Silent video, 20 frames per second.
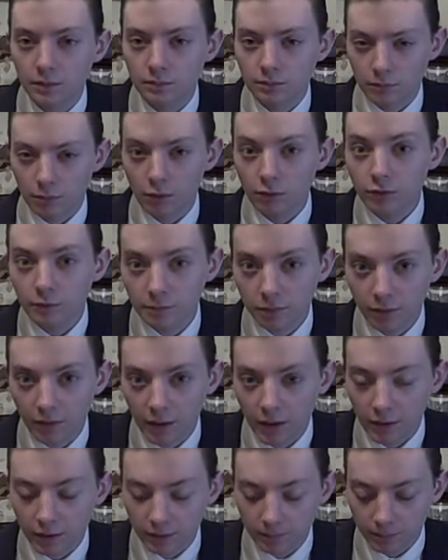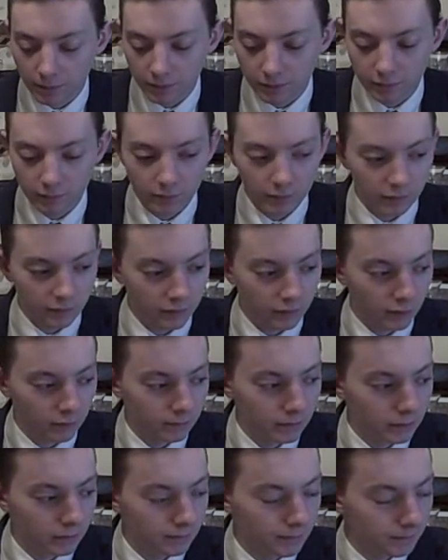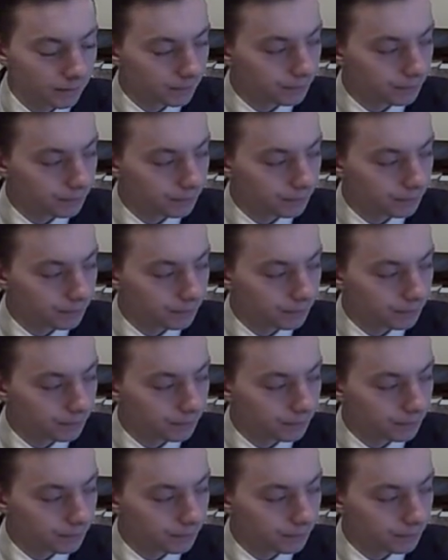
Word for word: multiplying it by doing so, but